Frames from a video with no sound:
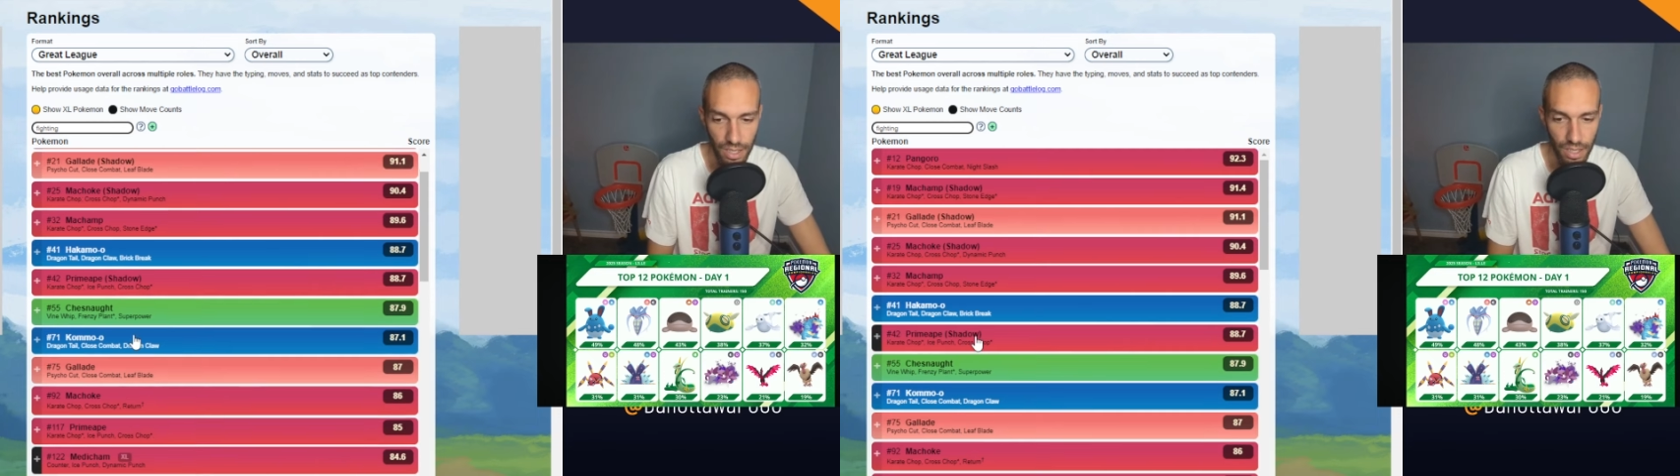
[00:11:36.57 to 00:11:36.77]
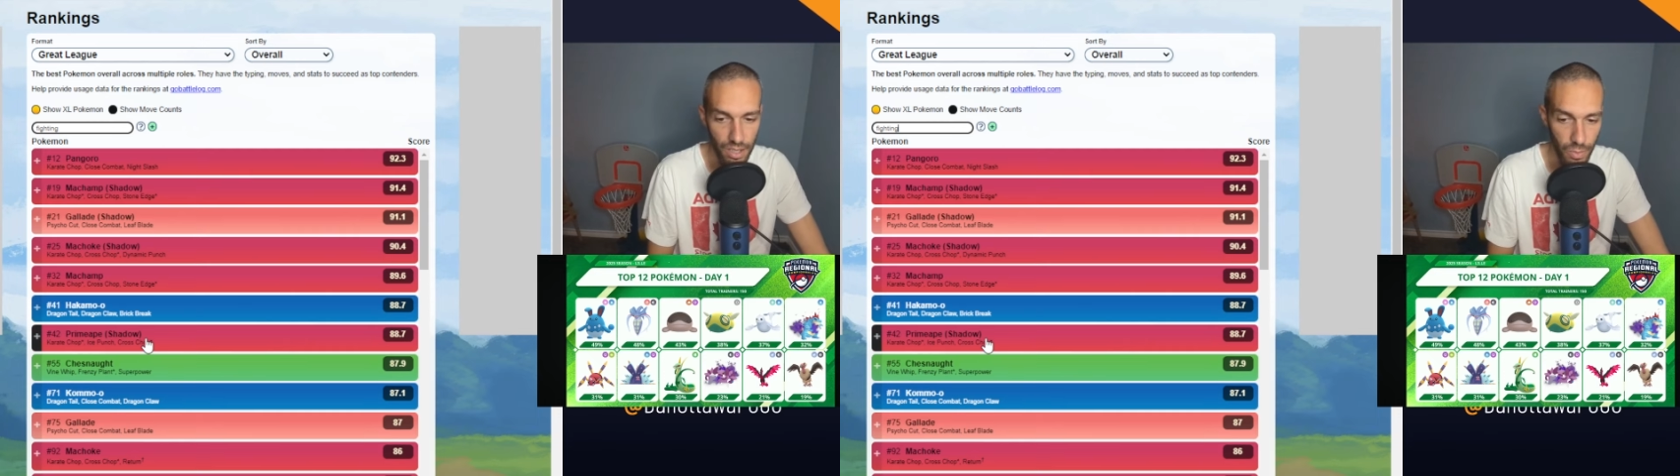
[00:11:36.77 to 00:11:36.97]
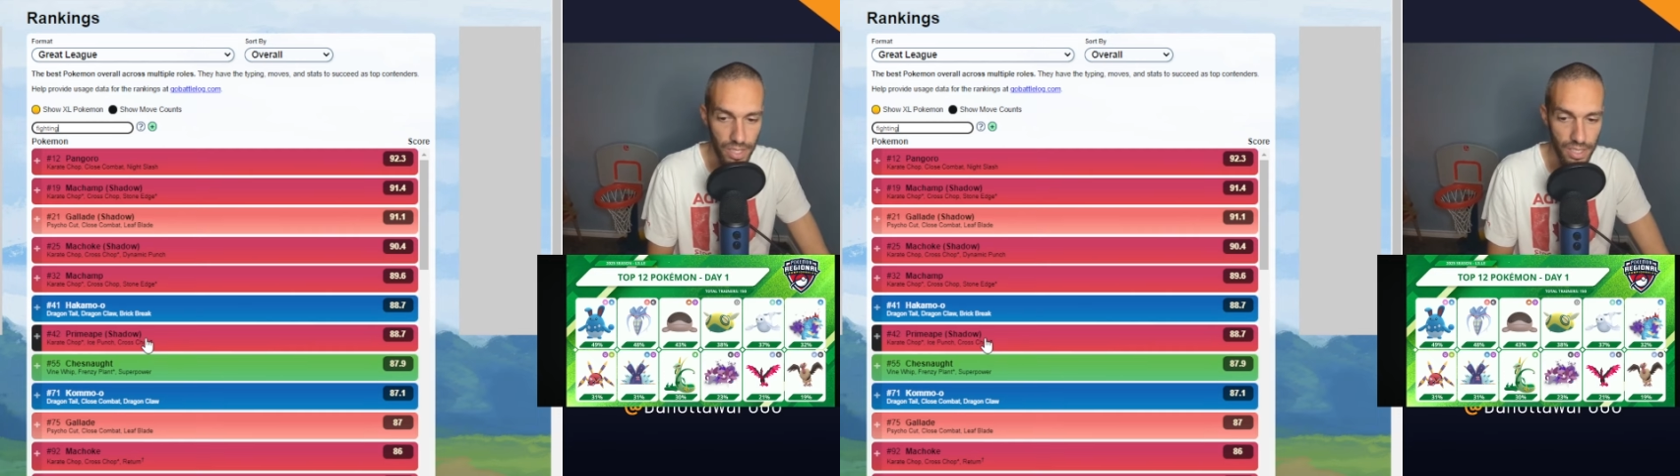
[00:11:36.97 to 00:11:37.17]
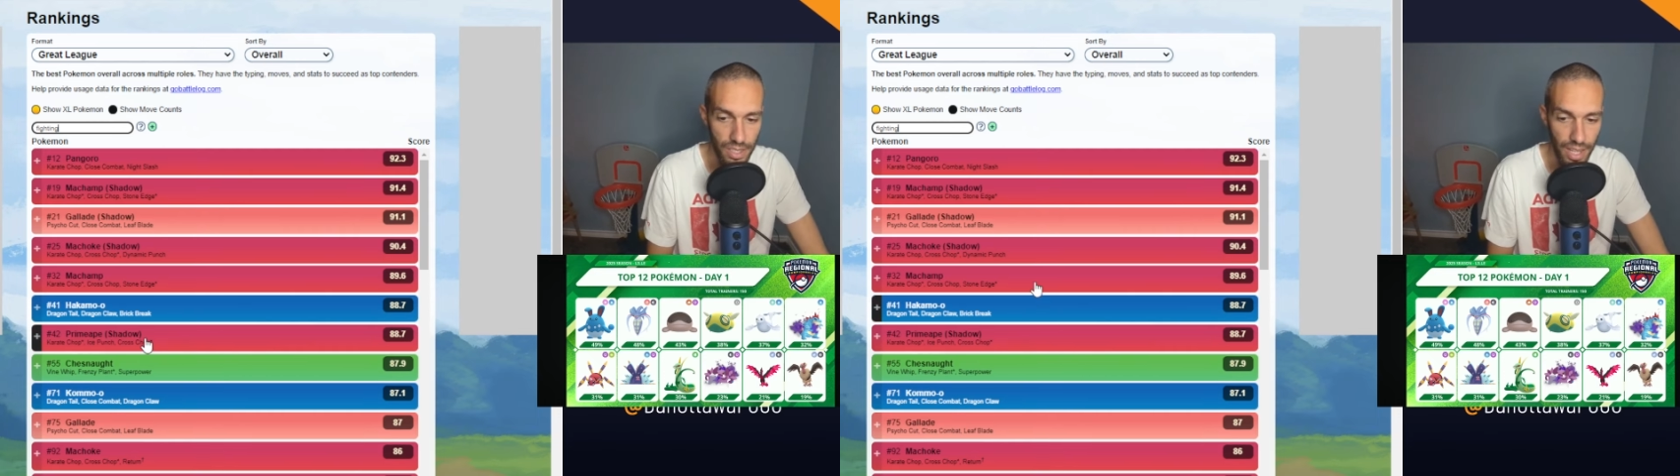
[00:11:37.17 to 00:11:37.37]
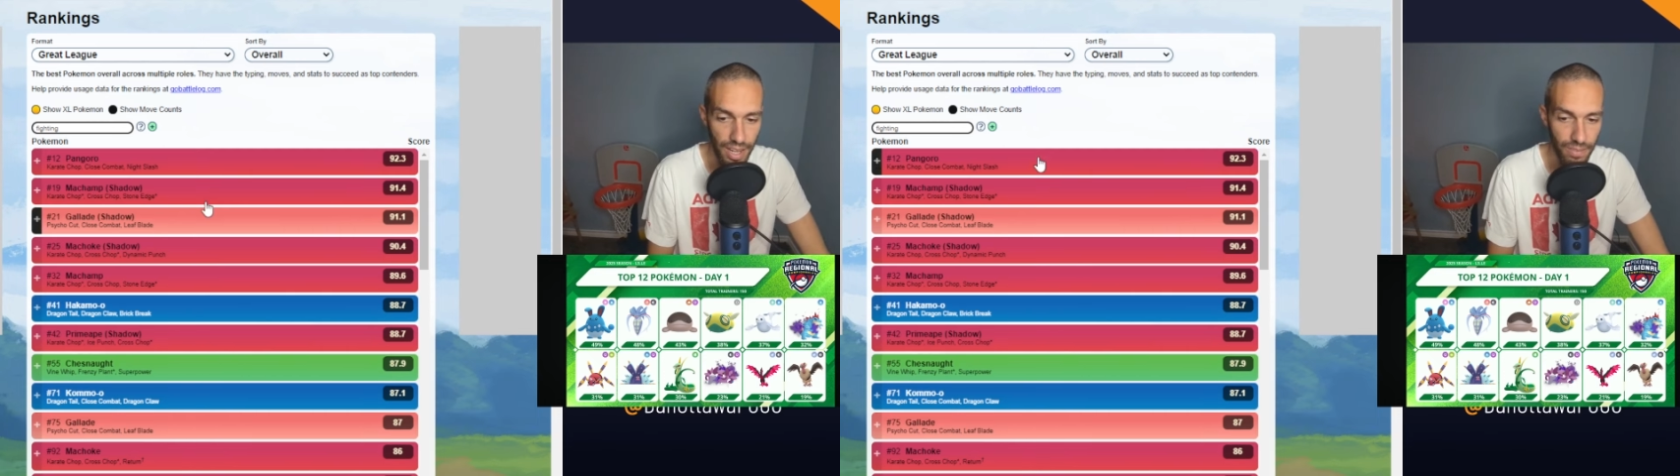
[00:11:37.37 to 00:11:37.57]
the reason
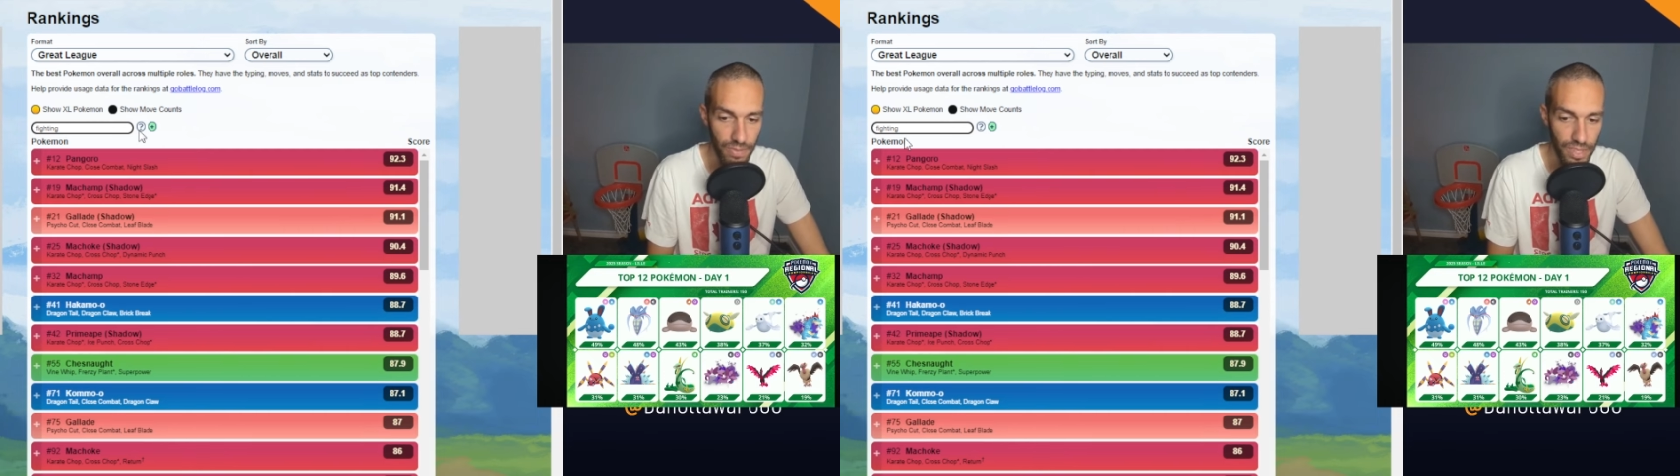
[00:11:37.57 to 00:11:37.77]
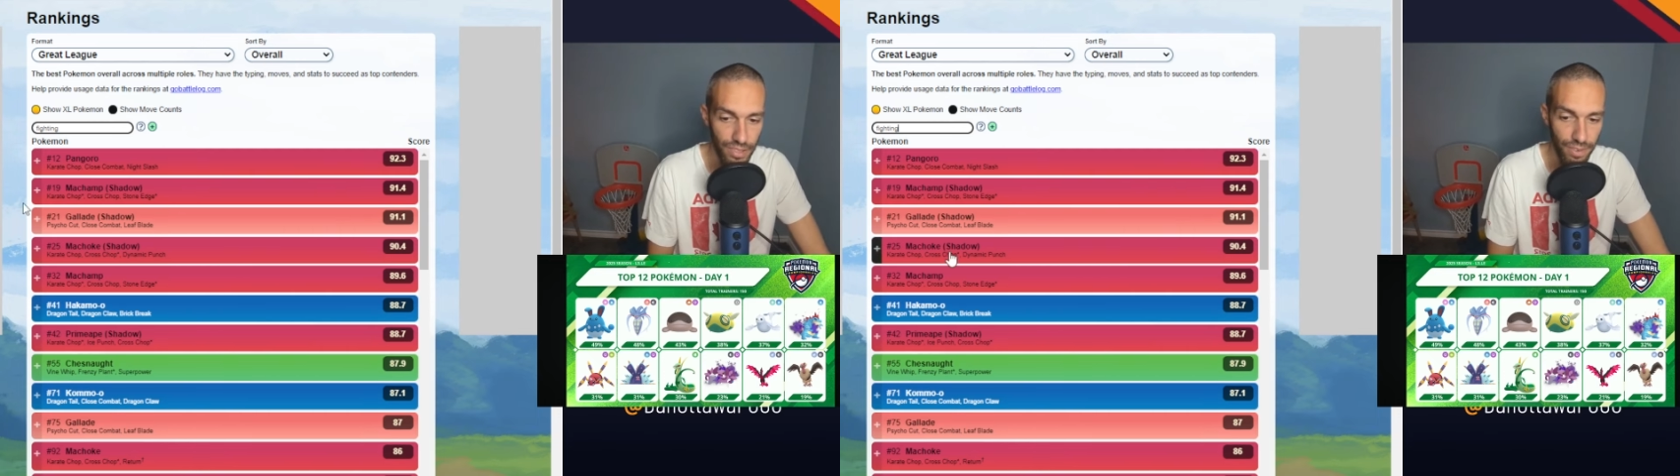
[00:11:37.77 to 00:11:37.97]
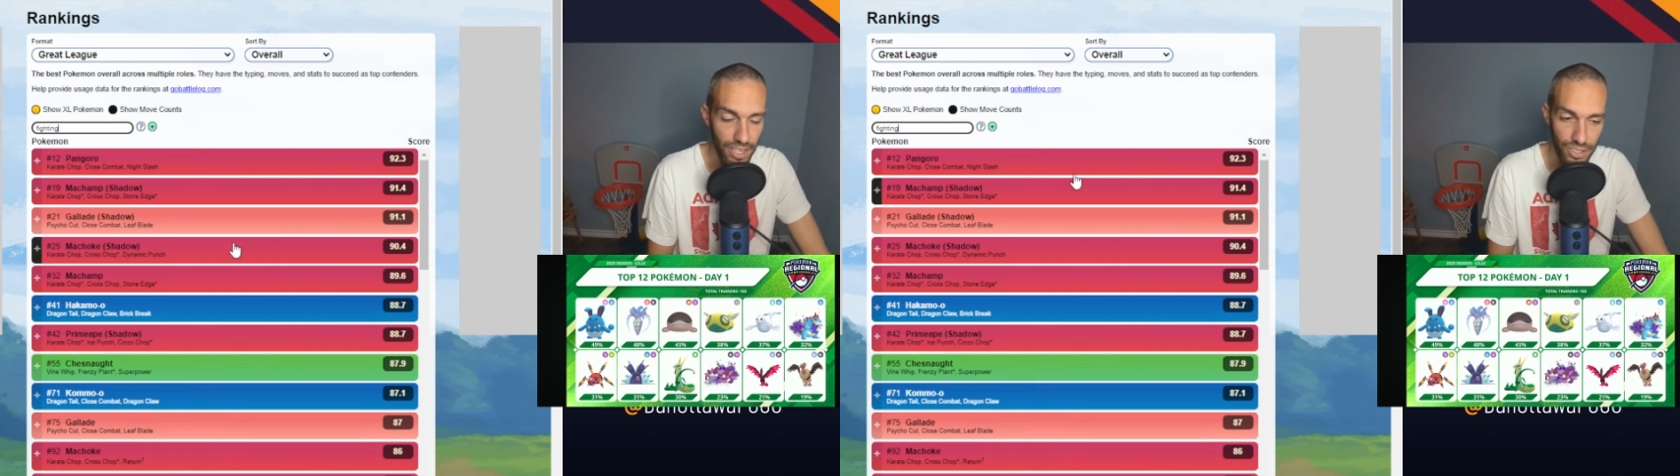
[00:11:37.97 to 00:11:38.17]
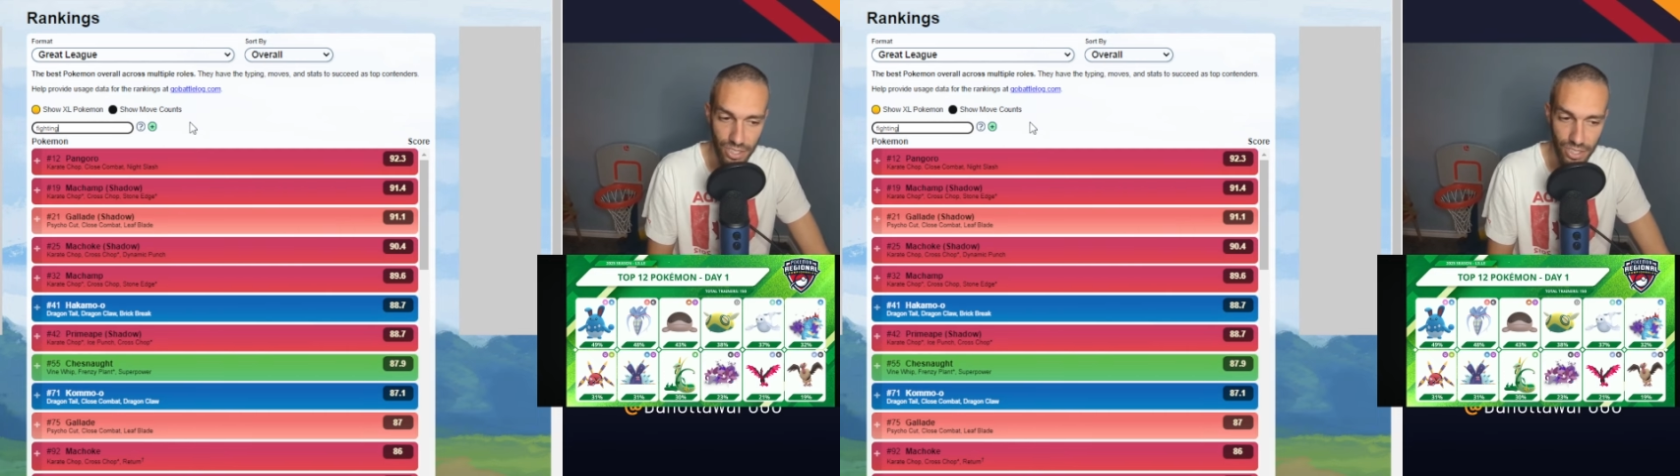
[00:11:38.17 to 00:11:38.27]
that these fighters are